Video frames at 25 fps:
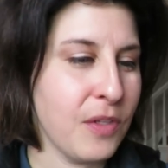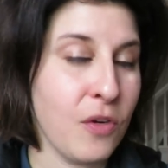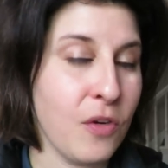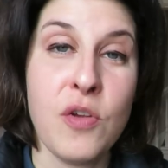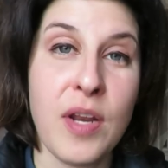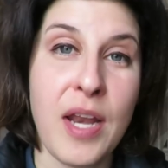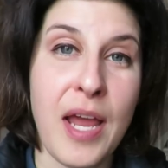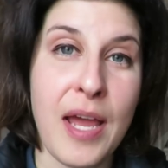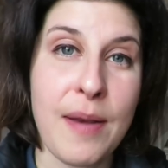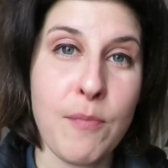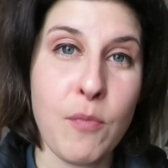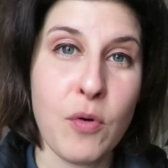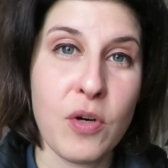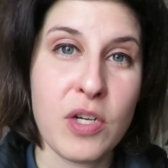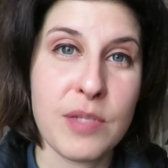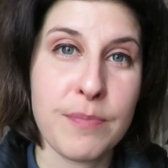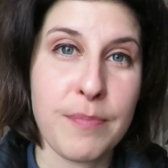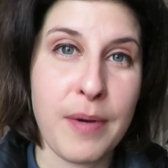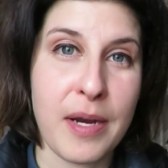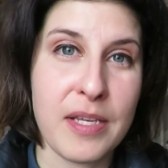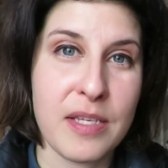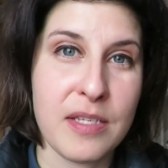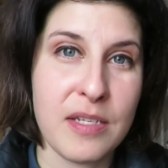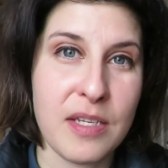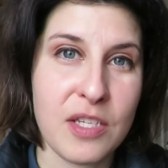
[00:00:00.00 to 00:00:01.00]
You can add more
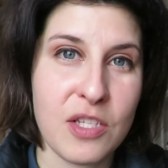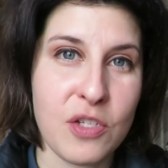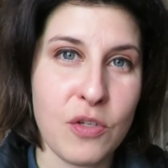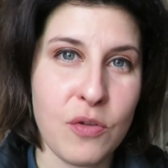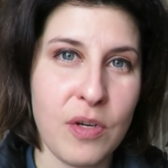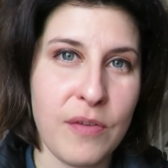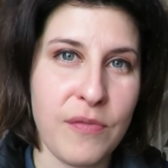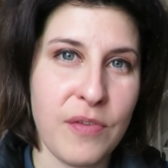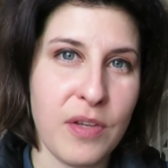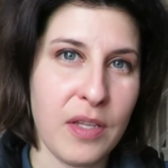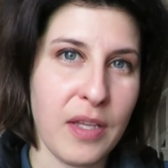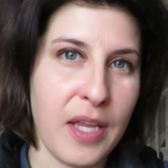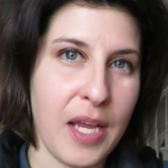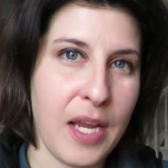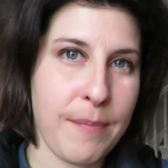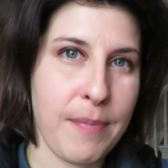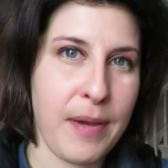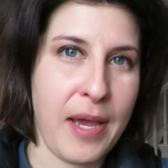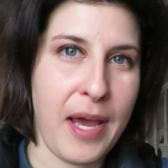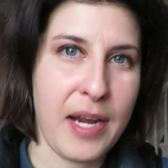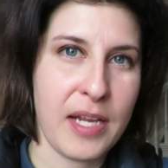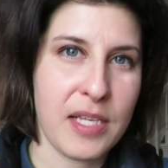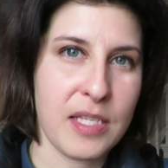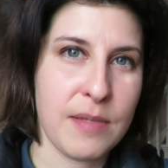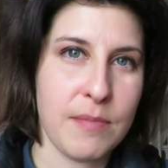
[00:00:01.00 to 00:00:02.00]
spiciness to it if you like
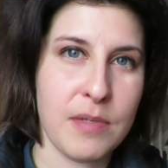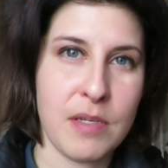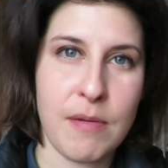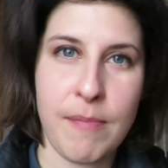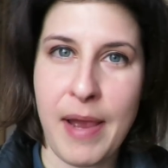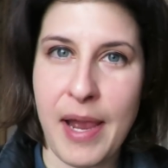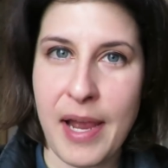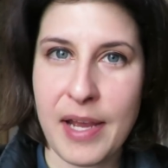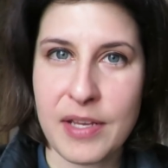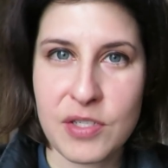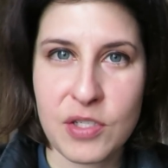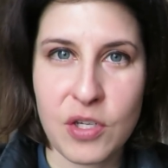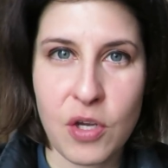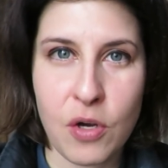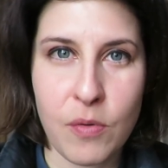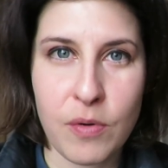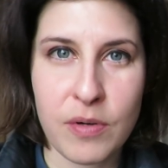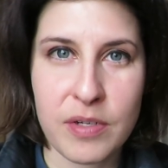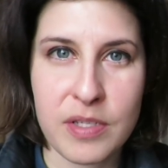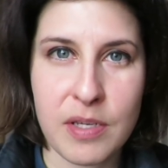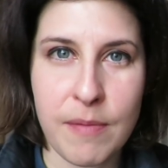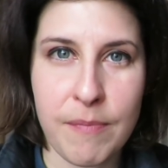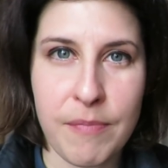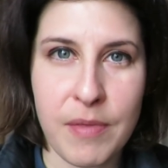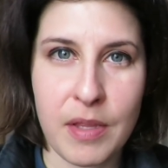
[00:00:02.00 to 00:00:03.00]
by adding some Tabasco
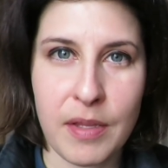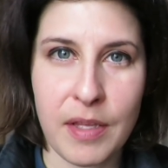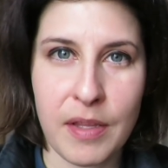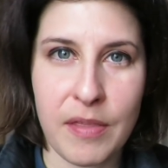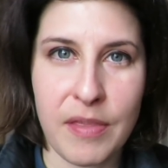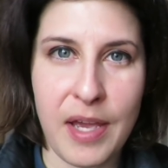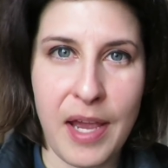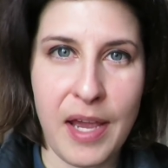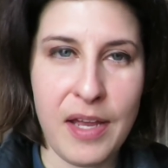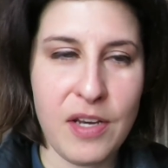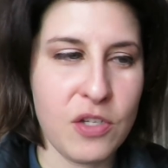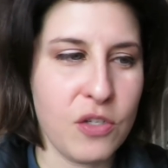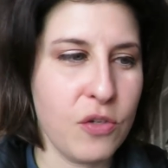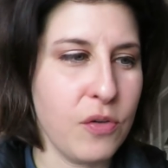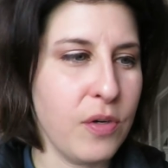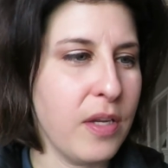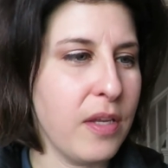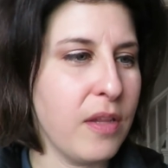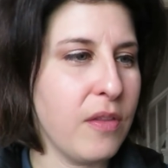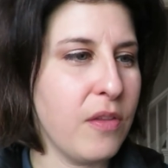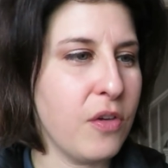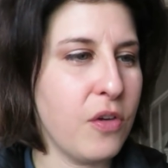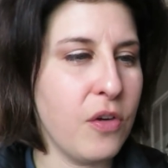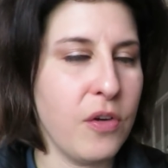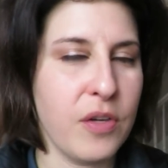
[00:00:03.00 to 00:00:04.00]
or something like that
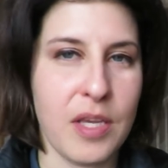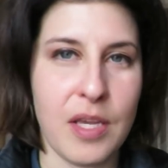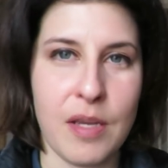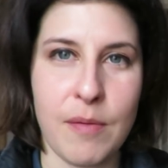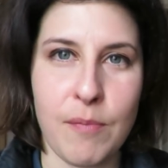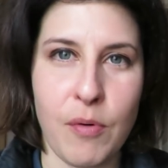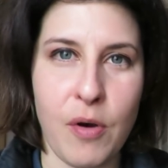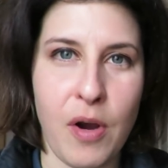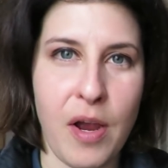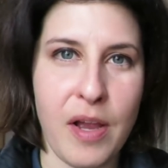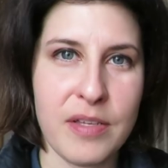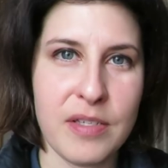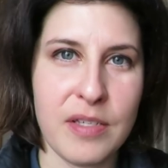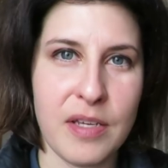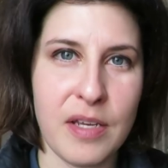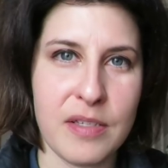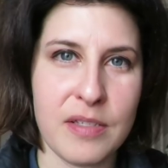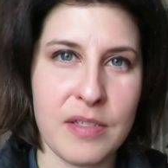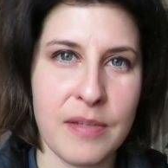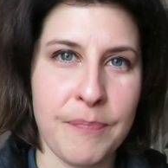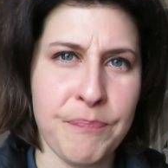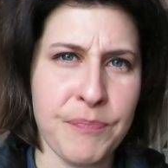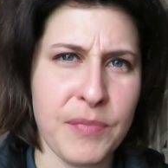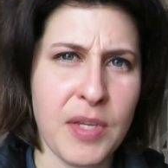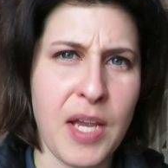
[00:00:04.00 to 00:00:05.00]
during the cooking
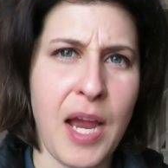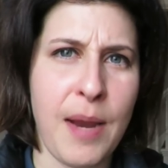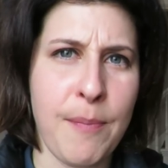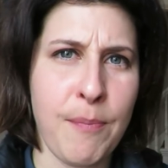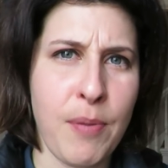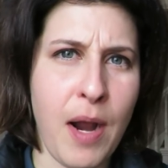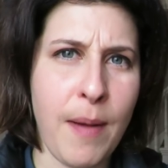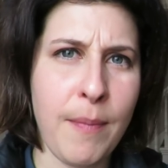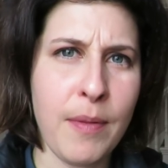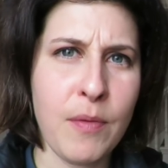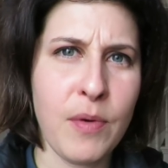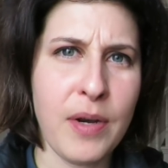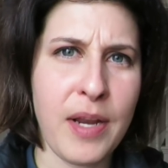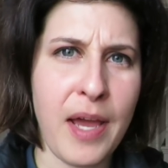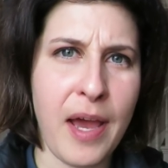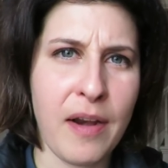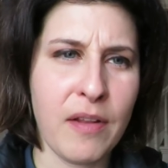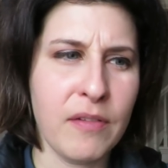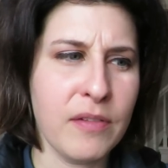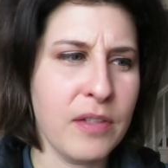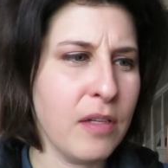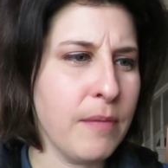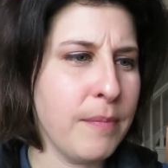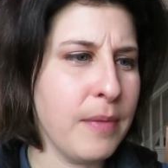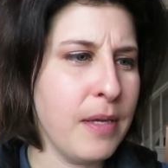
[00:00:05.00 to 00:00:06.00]
process. I probably would add
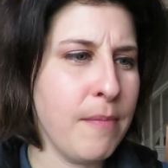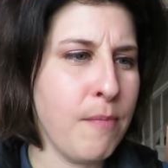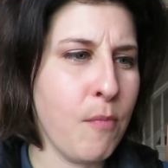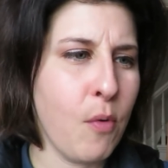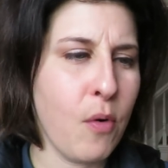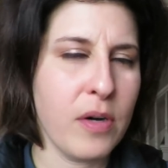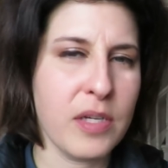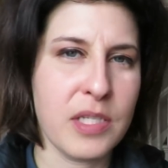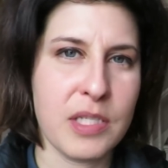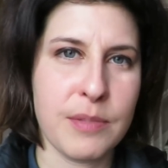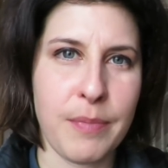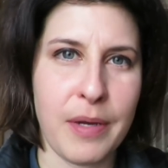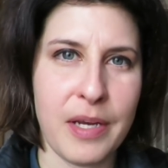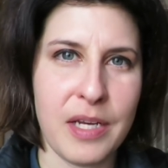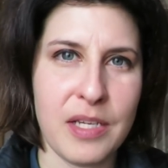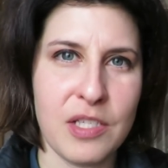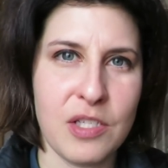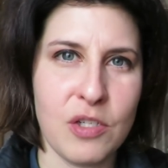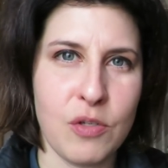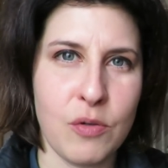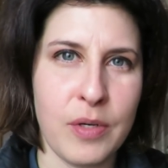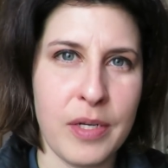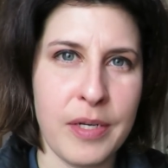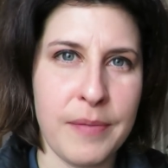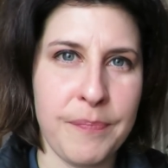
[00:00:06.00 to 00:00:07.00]
a little bit more spice
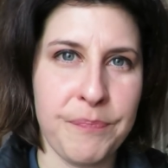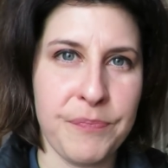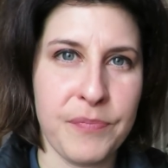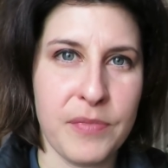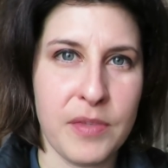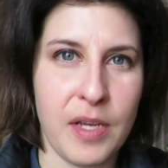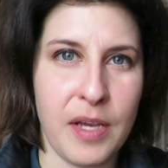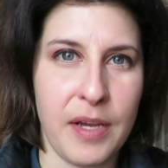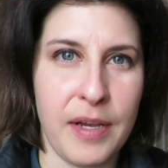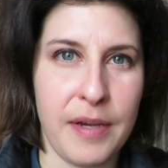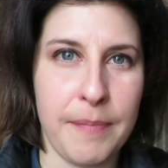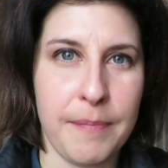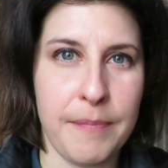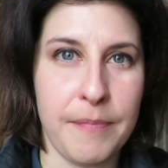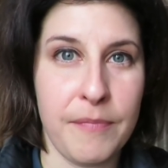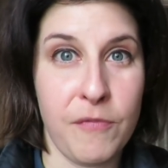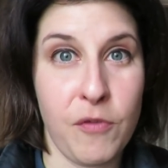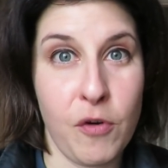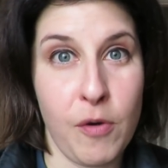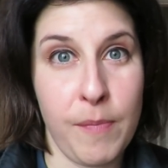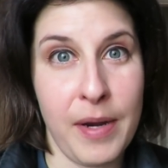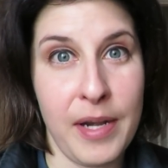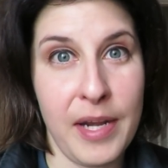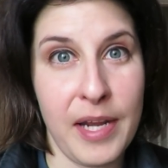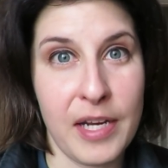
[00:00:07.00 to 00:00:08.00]
to it um,
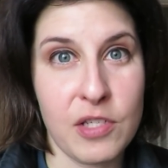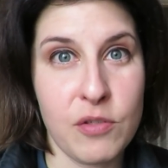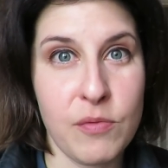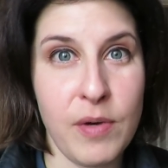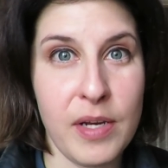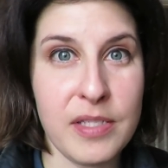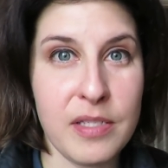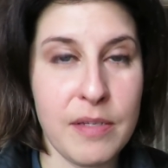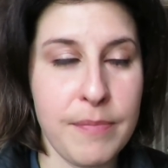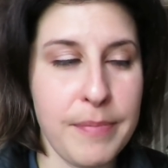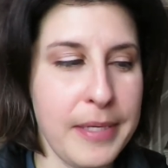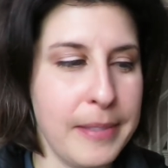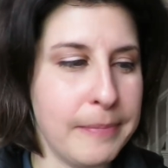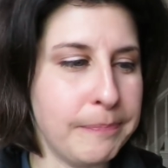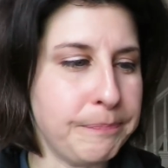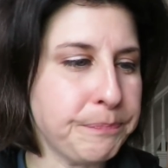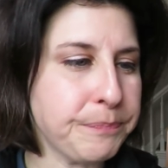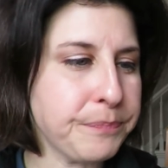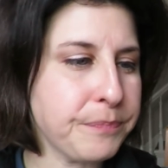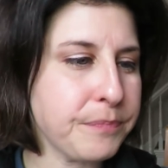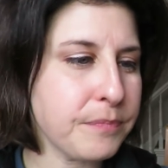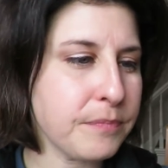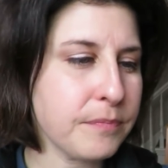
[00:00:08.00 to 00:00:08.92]
for my next recipe.